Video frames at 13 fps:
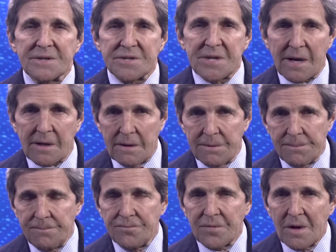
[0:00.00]
Second,
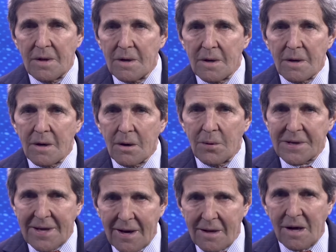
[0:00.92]
we
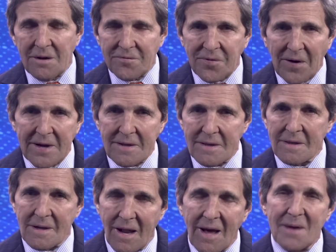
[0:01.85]
cannot fight
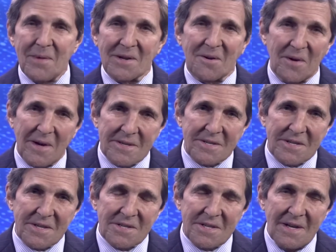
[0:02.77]
the climate
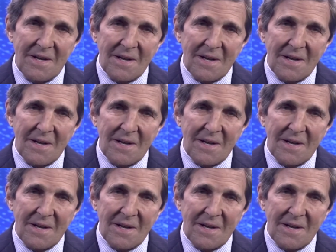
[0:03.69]
crisis